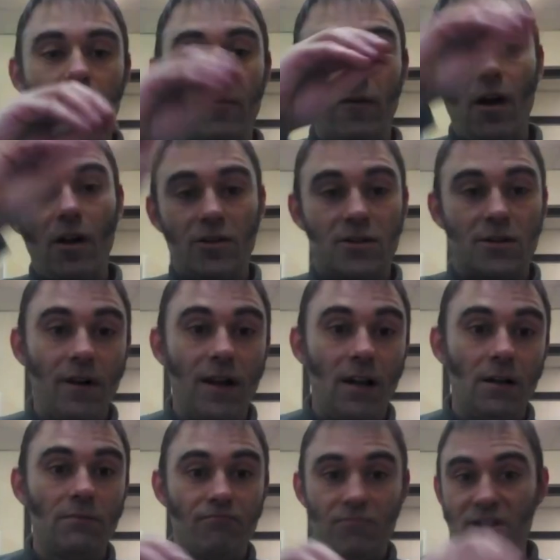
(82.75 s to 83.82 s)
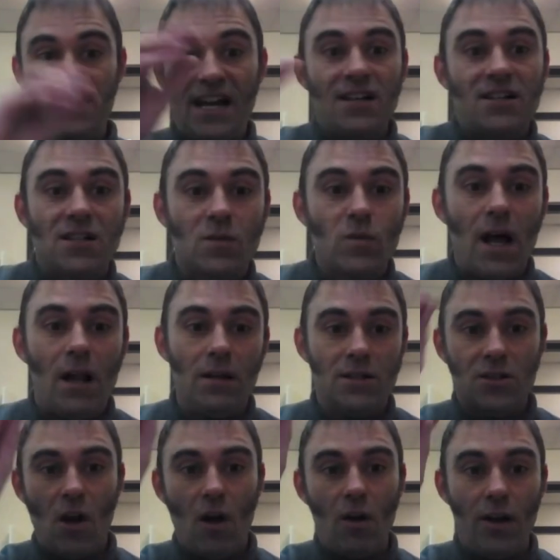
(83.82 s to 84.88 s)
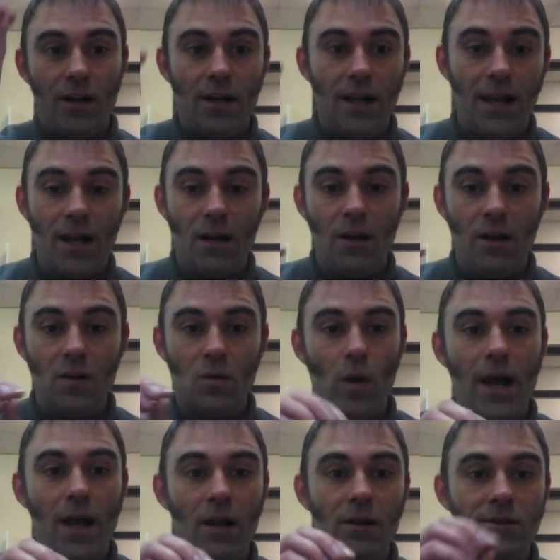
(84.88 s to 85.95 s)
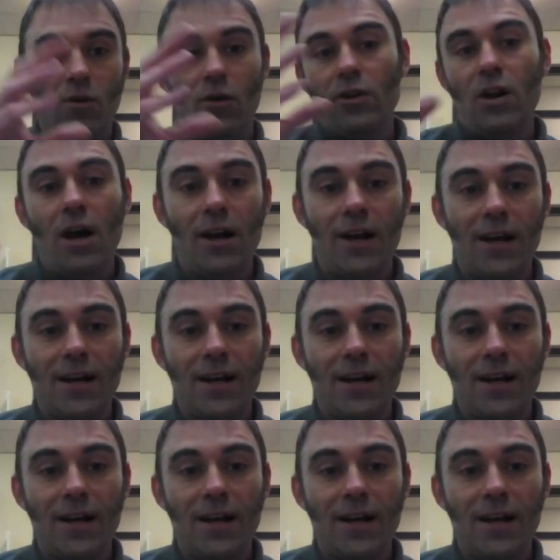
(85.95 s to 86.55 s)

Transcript: up of lots of little states as well Scotland, England, Wales, Northern Ireland.